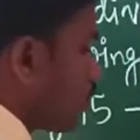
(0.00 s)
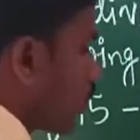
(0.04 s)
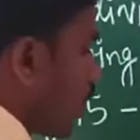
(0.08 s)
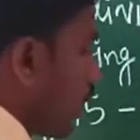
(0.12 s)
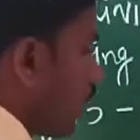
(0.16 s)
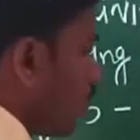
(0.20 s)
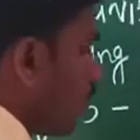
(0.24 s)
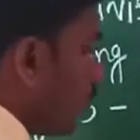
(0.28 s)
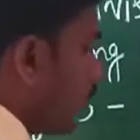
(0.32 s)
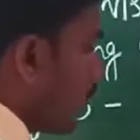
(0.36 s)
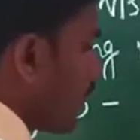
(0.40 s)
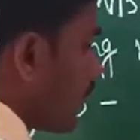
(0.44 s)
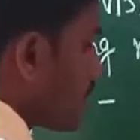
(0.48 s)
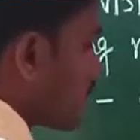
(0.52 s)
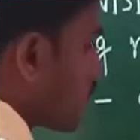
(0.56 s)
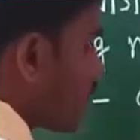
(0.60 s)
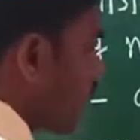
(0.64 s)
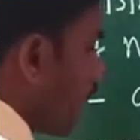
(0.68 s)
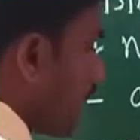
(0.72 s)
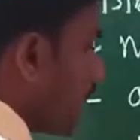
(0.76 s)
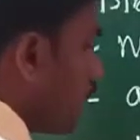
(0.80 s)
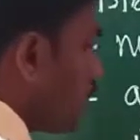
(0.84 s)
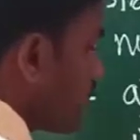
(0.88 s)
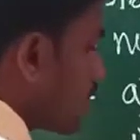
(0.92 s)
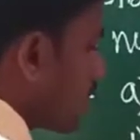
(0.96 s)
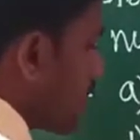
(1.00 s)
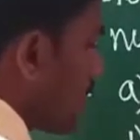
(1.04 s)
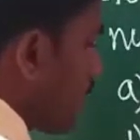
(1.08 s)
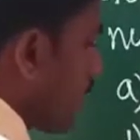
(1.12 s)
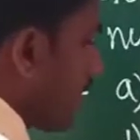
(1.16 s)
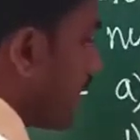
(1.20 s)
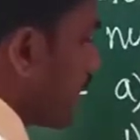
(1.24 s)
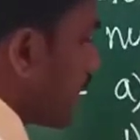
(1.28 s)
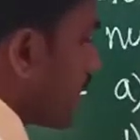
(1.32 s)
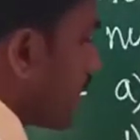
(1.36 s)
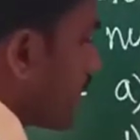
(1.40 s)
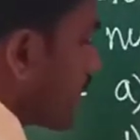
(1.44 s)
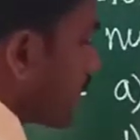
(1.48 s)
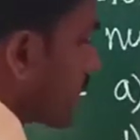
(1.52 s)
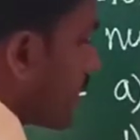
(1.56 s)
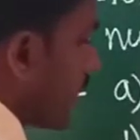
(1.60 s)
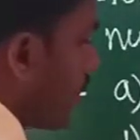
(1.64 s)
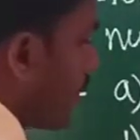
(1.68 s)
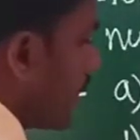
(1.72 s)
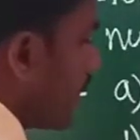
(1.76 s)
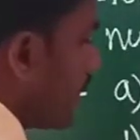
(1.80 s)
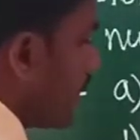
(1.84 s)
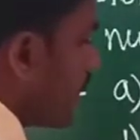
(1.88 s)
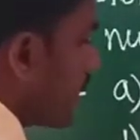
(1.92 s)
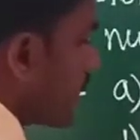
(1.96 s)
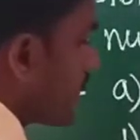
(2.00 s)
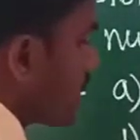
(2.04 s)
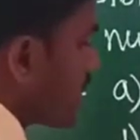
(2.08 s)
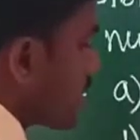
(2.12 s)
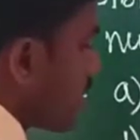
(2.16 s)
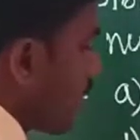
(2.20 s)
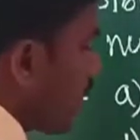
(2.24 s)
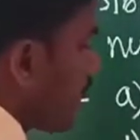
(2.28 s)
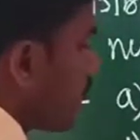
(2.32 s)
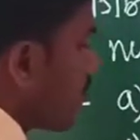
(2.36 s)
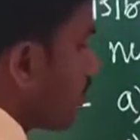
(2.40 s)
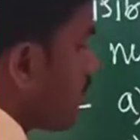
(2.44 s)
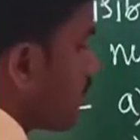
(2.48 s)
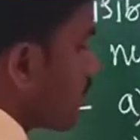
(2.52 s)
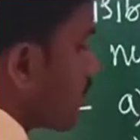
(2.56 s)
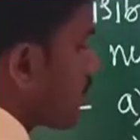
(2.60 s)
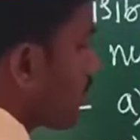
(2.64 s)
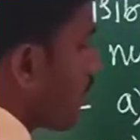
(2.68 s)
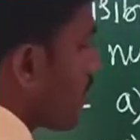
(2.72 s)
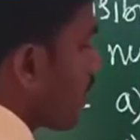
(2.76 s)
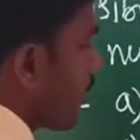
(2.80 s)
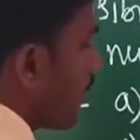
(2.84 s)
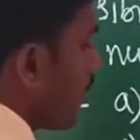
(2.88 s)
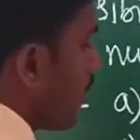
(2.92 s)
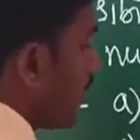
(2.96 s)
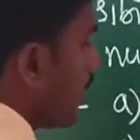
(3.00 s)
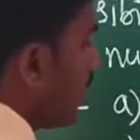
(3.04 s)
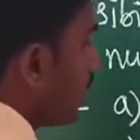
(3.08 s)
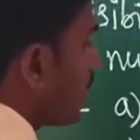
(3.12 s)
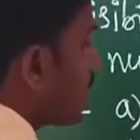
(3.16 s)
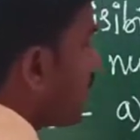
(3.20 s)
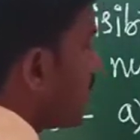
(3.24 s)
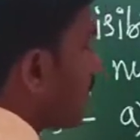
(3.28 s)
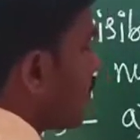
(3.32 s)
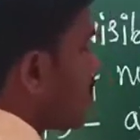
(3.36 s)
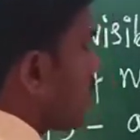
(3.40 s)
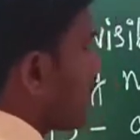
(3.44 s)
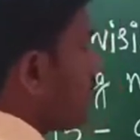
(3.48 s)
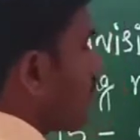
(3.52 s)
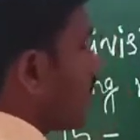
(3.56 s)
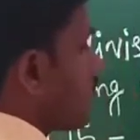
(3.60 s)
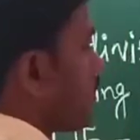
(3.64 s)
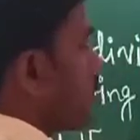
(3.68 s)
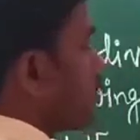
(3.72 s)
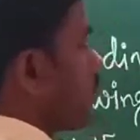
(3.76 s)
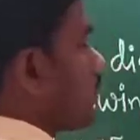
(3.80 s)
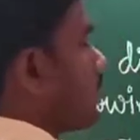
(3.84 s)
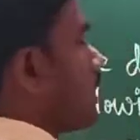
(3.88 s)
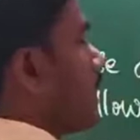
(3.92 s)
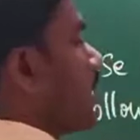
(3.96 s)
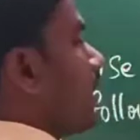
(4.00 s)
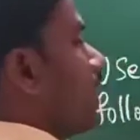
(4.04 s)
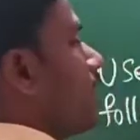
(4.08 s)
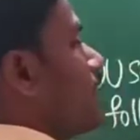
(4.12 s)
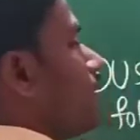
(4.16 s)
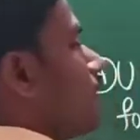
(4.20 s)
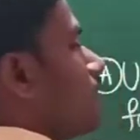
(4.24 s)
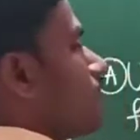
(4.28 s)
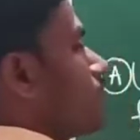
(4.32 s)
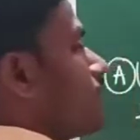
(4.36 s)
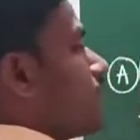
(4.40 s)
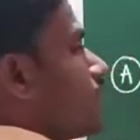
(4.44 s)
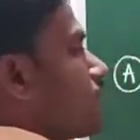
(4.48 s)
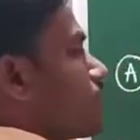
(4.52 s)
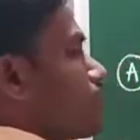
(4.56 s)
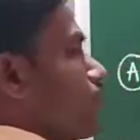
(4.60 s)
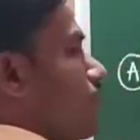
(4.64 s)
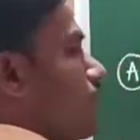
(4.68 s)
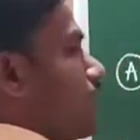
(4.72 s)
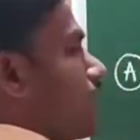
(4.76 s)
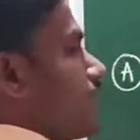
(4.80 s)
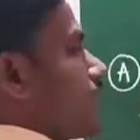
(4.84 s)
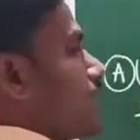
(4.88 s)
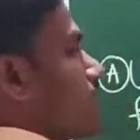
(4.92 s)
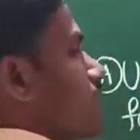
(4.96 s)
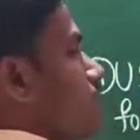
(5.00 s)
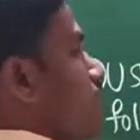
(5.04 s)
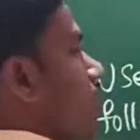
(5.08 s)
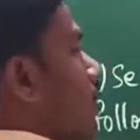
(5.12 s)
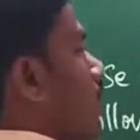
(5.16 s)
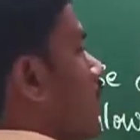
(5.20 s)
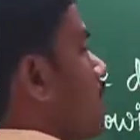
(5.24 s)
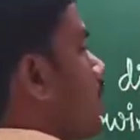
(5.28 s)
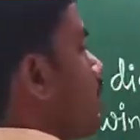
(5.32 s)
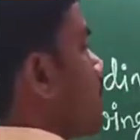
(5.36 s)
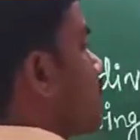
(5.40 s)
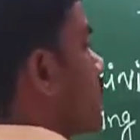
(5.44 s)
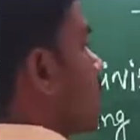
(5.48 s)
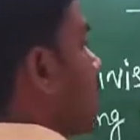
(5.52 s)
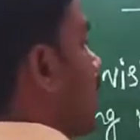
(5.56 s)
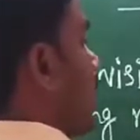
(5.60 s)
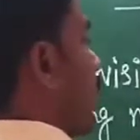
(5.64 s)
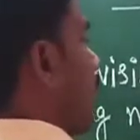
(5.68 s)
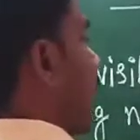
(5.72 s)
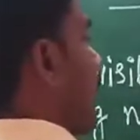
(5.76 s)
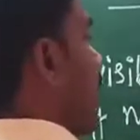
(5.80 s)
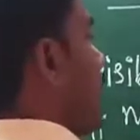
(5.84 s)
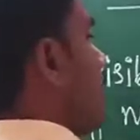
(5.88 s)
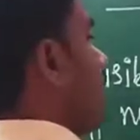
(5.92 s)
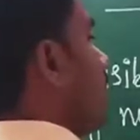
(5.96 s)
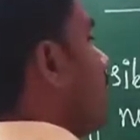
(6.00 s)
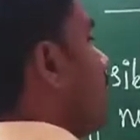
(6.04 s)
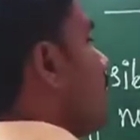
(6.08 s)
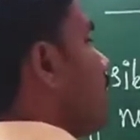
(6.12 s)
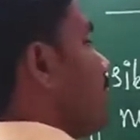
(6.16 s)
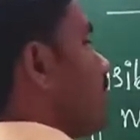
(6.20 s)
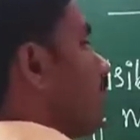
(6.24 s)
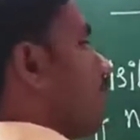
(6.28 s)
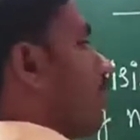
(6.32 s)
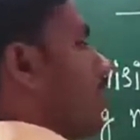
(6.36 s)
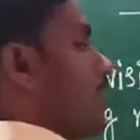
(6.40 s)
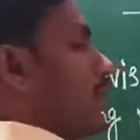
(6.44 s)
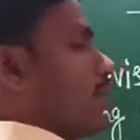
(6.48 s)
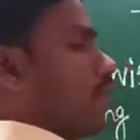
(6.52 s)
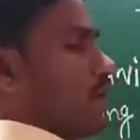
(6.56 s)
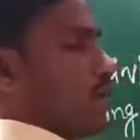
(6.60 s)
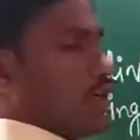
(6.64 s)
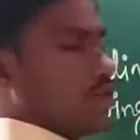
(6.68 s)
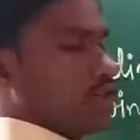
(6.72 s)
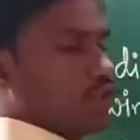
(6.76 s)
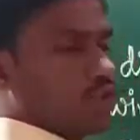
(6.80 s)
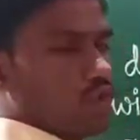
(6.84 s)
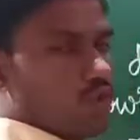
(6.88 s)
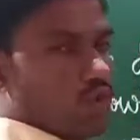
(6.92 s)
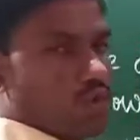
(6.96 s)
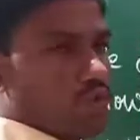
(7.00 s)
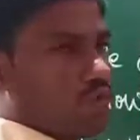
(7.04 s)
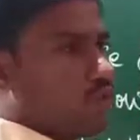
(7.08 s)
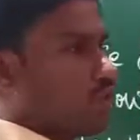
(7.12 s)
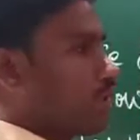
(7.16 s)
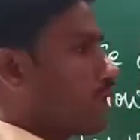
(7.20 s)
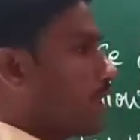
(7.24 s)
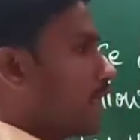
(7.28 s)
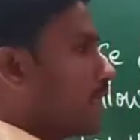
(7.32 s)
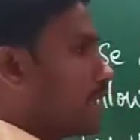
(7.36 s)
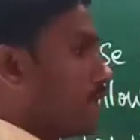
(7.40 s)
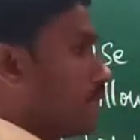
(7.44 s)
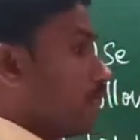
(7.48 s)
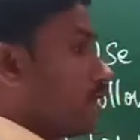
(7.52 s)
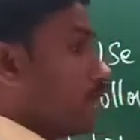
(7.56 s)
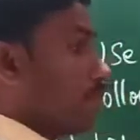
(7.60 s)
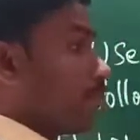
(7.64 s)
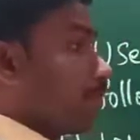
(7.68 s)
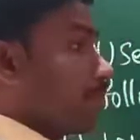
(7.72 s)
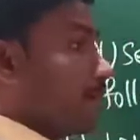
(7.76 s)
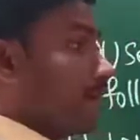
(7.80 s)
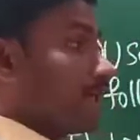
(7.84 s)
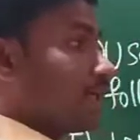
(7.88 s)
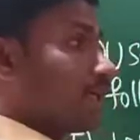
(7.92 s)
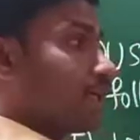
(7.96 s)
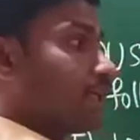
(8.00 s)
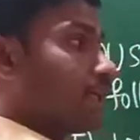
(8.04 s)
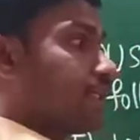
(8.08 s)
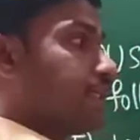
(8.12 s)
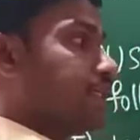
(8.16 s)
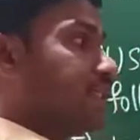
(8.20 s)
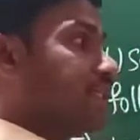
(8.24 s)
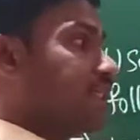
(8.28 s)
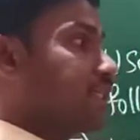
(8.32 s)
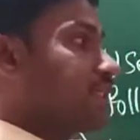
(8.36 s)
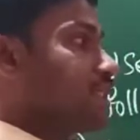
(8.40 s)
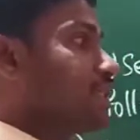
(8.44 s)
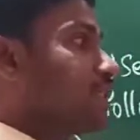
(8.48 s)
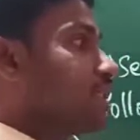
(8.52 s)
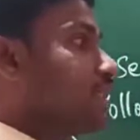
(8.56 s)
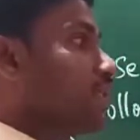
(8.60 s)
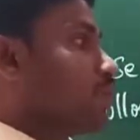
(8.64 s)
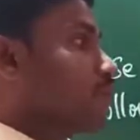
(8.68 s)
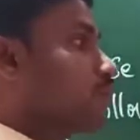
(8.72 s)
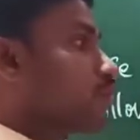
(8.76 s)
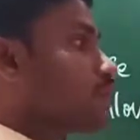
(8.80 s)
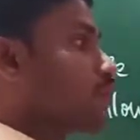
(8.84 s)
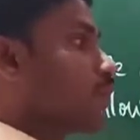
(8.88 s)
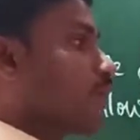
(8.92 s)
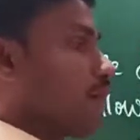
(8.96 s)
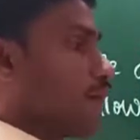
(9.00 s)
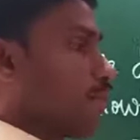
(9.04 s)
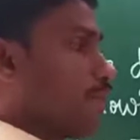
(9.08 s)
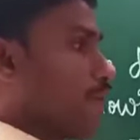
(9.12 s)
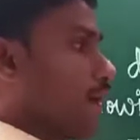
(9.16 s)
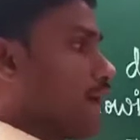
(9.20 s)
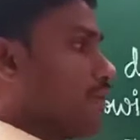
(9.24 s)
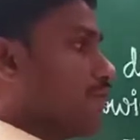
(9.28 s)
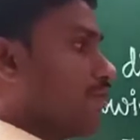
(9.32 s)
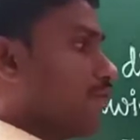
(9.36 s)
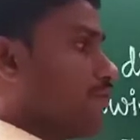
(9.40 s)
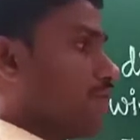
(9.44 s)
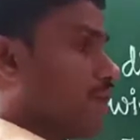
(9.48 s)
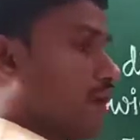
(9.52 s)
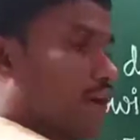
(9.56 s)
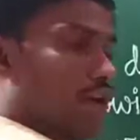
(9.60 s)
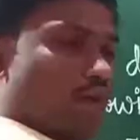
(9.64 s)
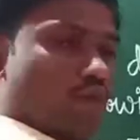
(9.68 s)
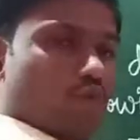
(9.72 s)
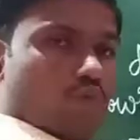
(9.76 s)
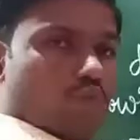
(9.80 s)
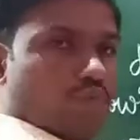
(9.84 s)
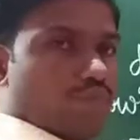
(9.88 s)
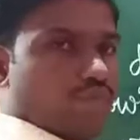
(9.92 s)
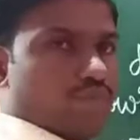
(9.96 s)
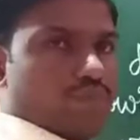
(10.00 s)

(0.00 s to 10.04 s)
12 plus 5, 17. 17 is not divisible by 3. That's why it is not divisible by 5 also. Okay. But is divisible by 5.